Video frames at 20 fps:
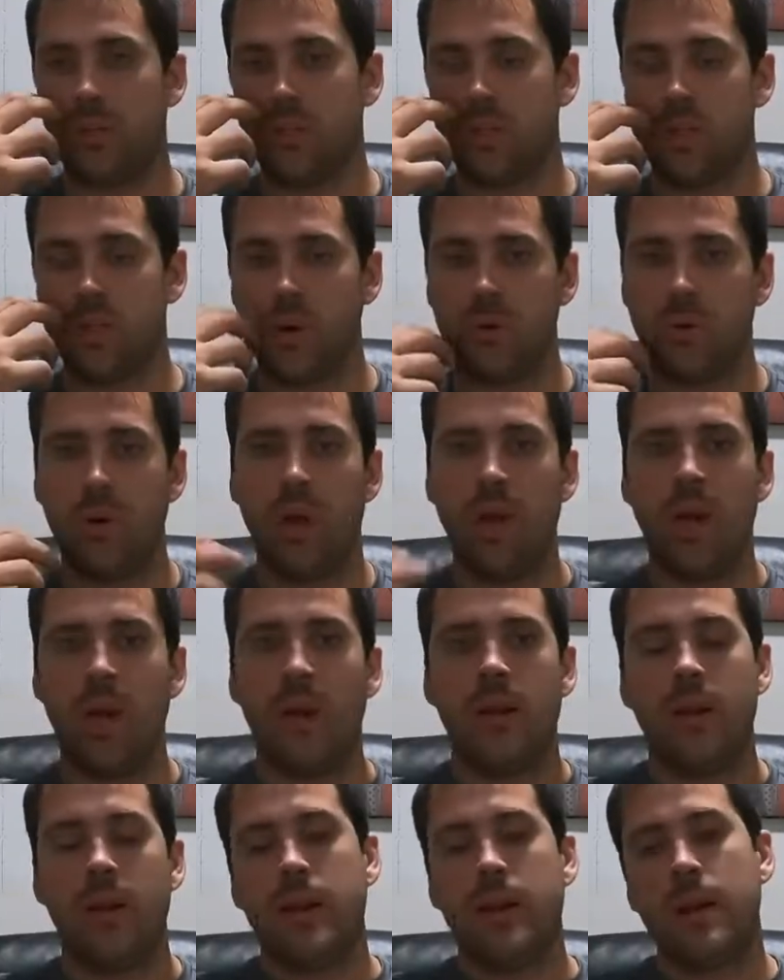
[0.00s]
So,
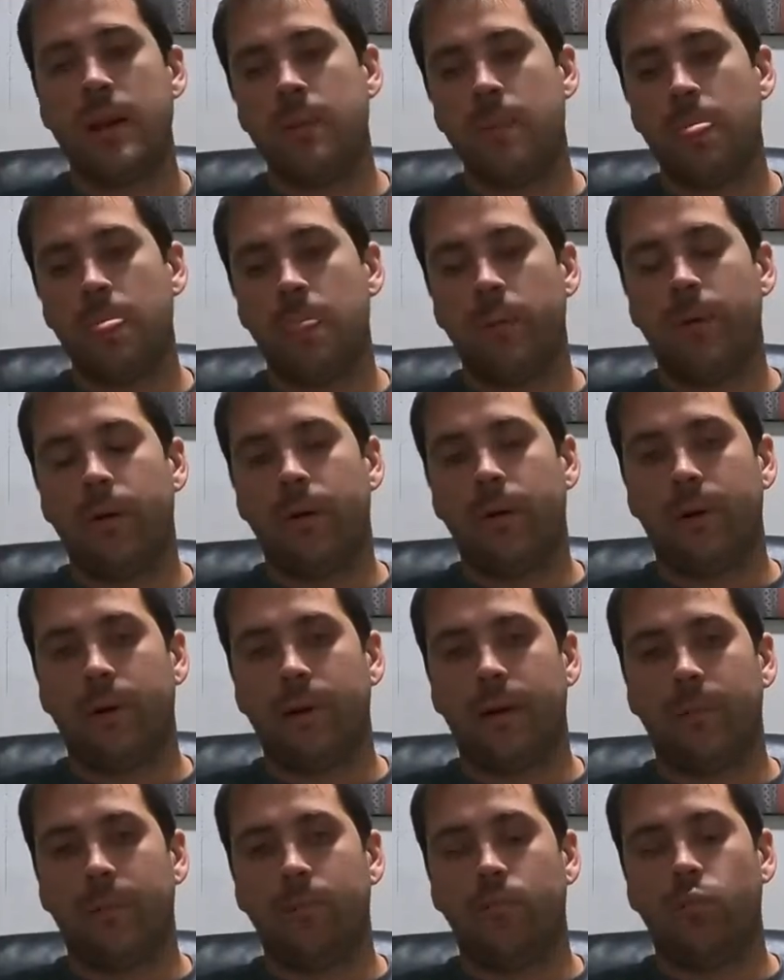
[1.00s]

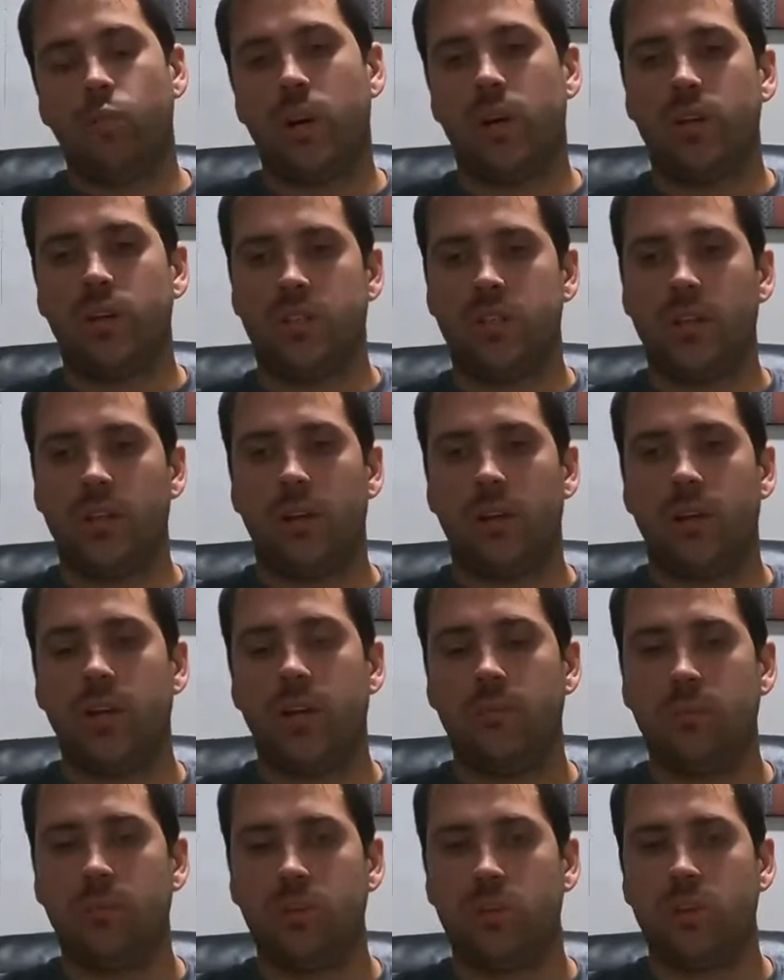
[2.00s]
what I was telling
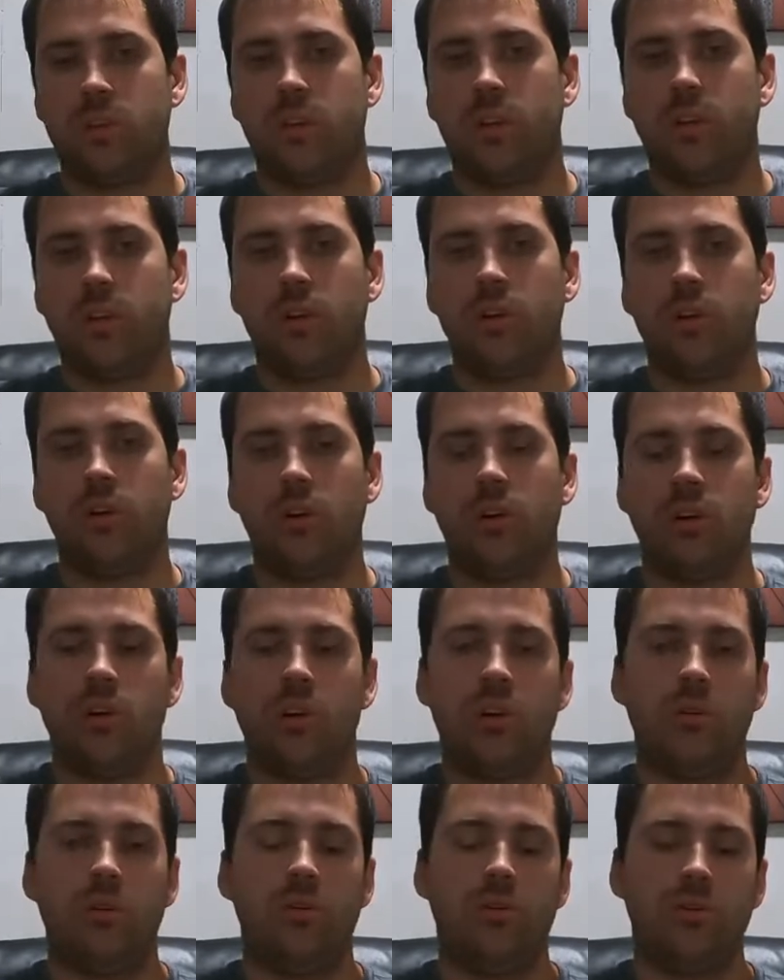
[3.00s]
him is, you could
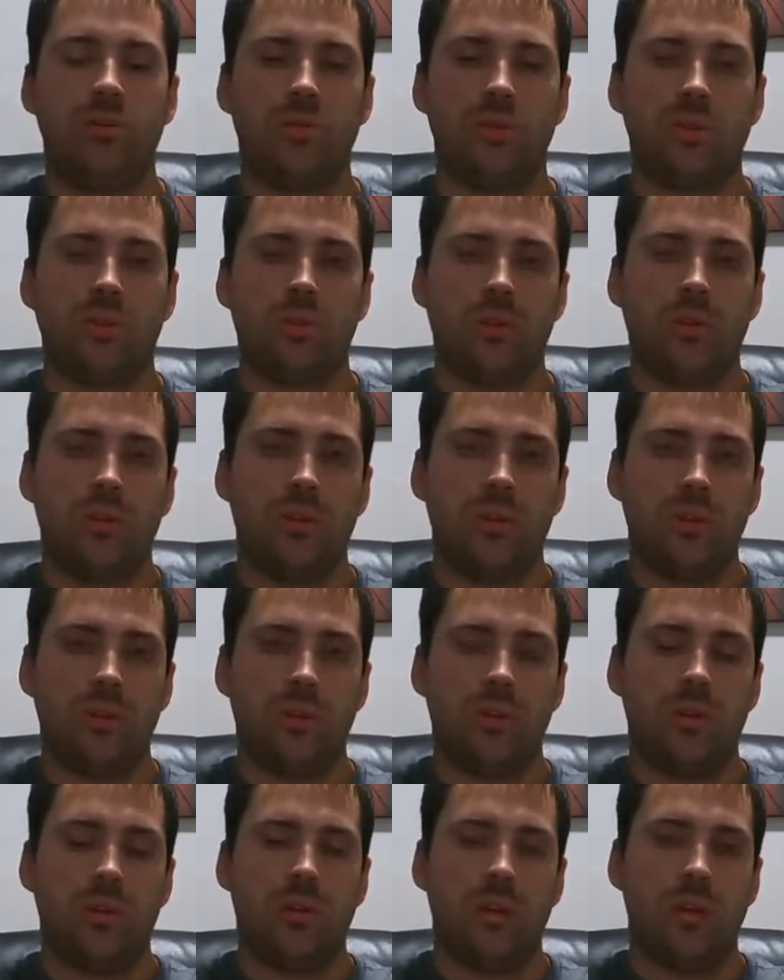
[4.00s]
use,
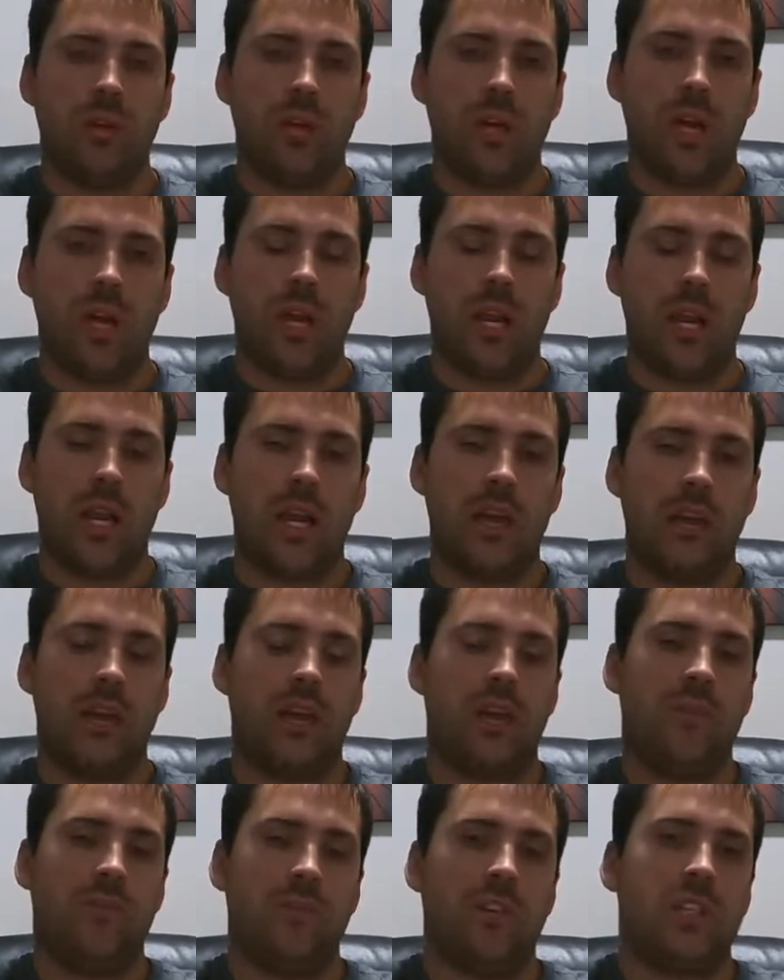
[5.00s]
and
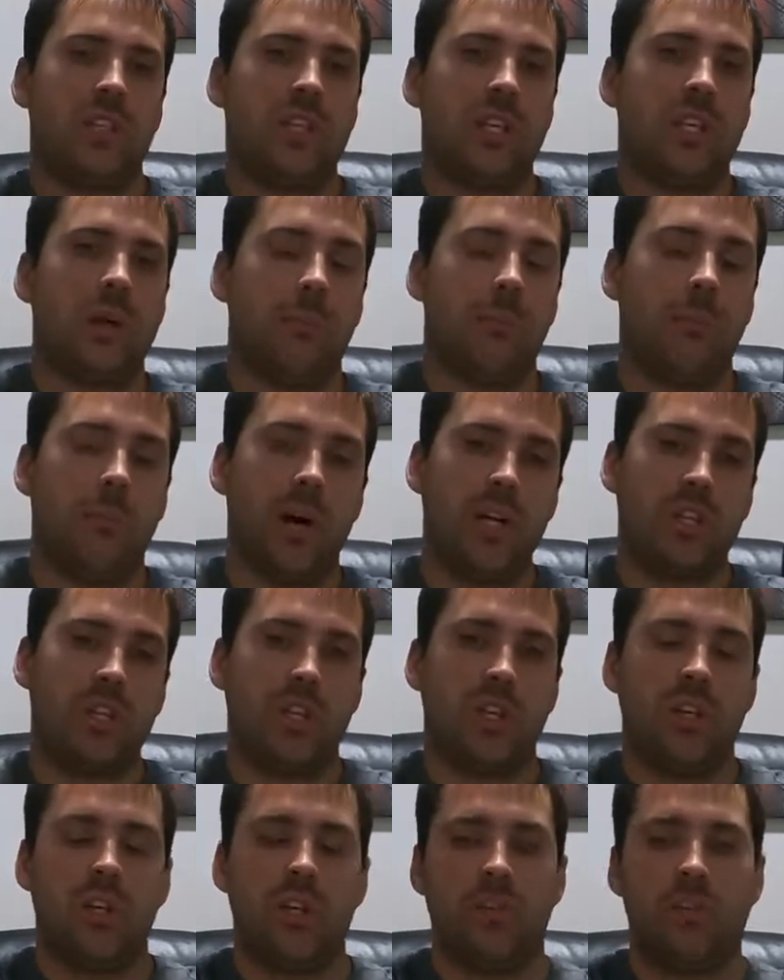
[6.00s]
if it's in the
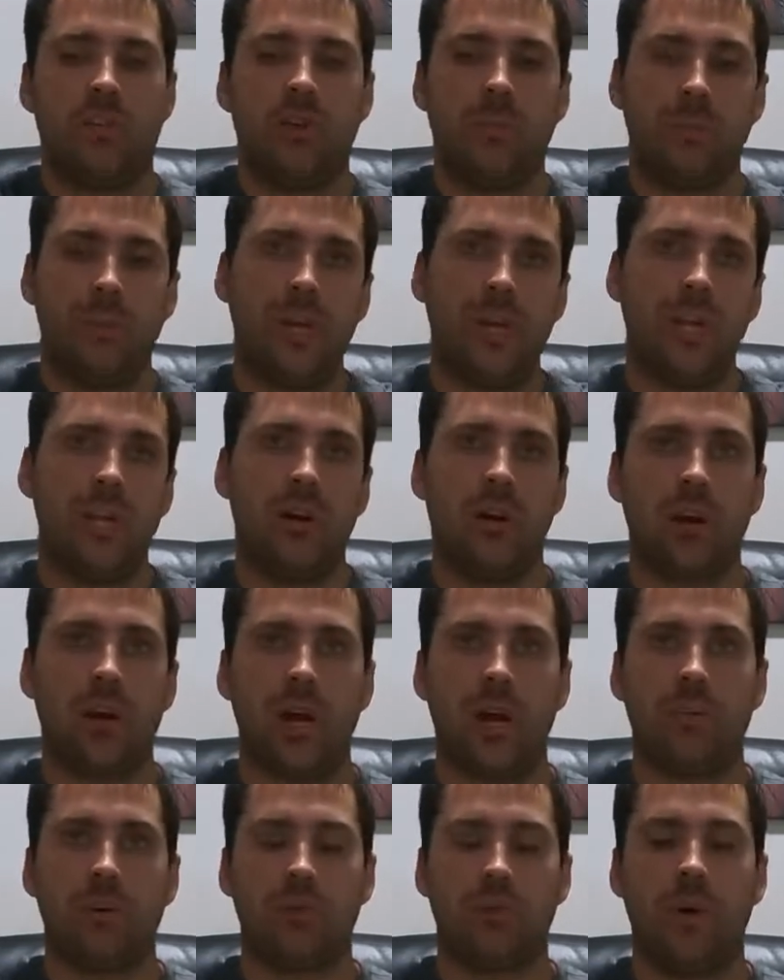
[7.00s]
budget, depending on
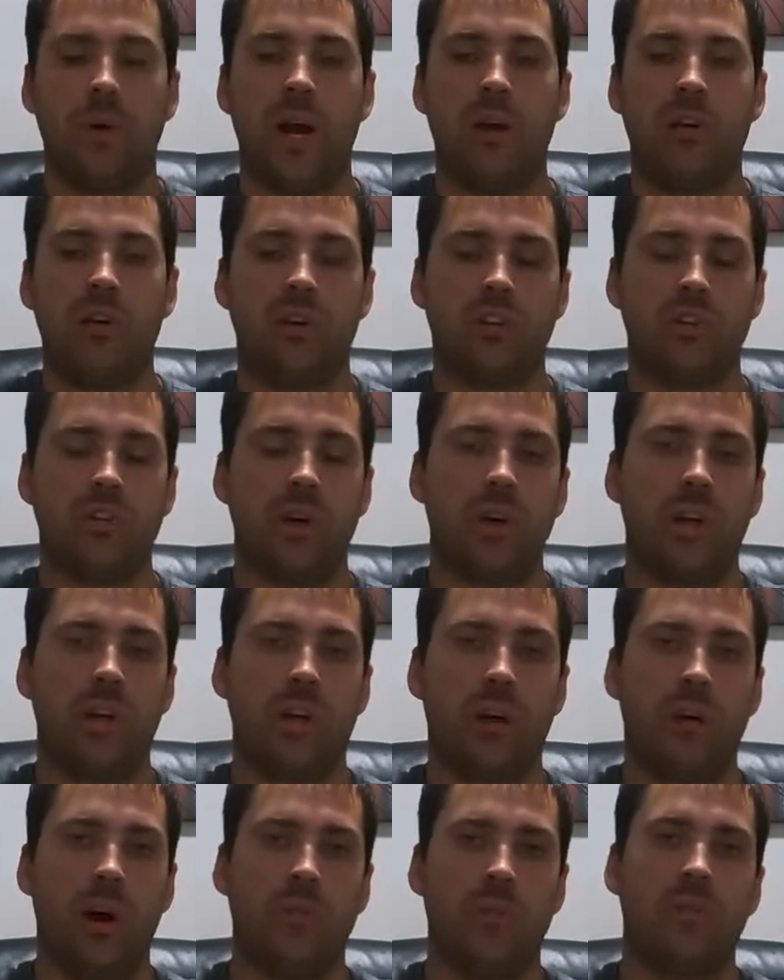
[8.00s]
how much power you're trying to
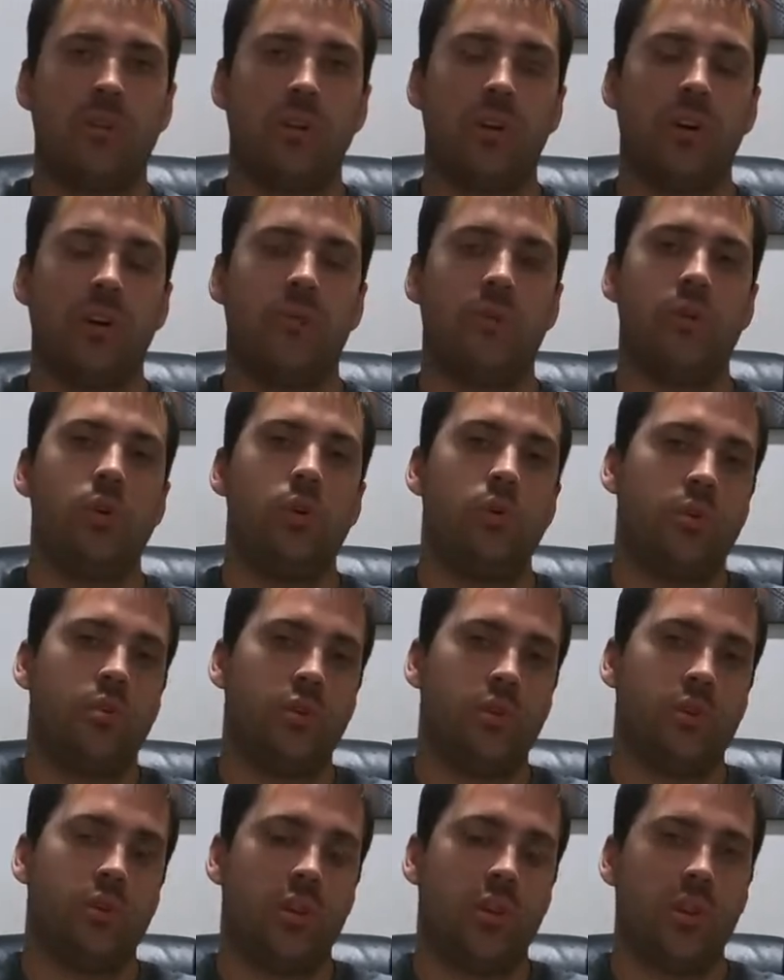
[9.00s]
go after, if you were
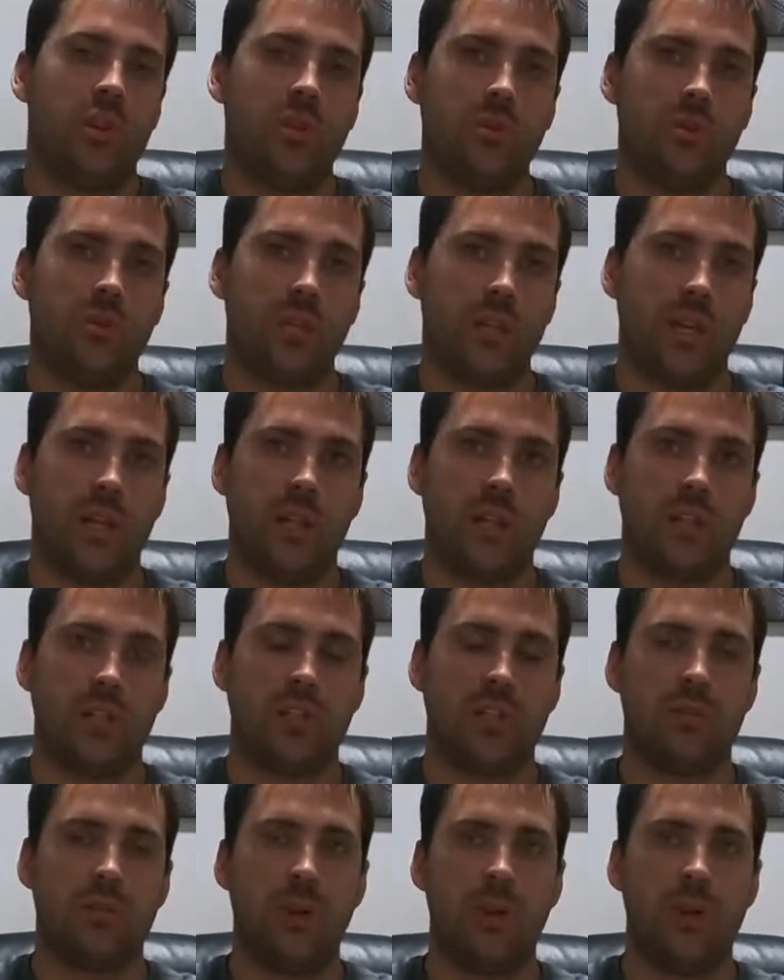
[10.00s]
to use an
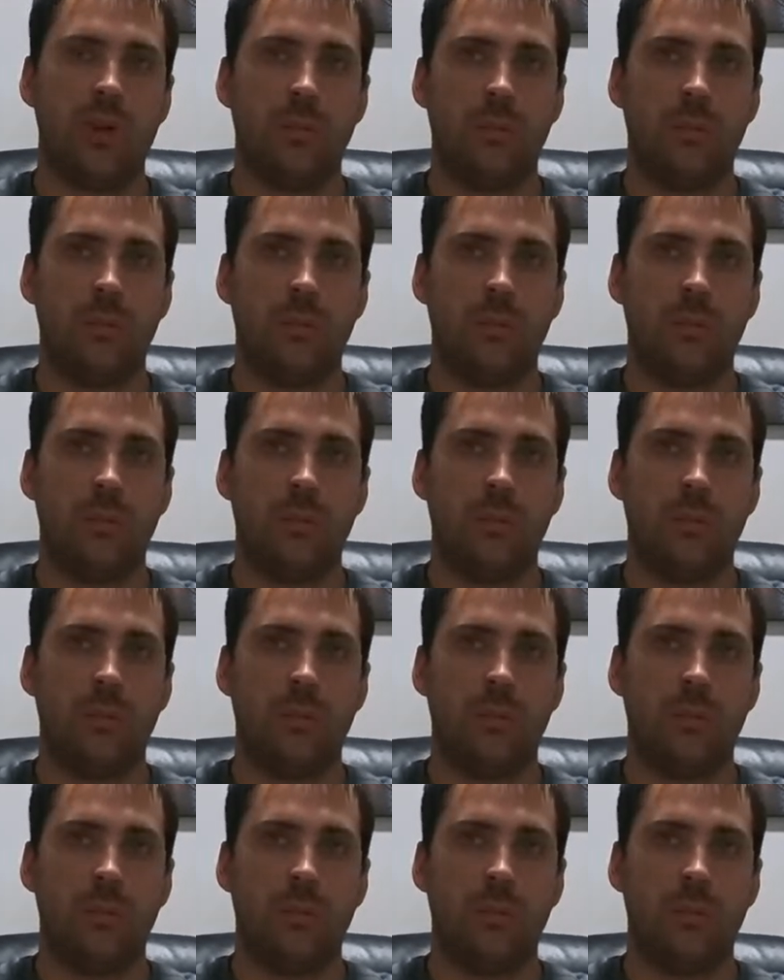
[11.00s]
LS3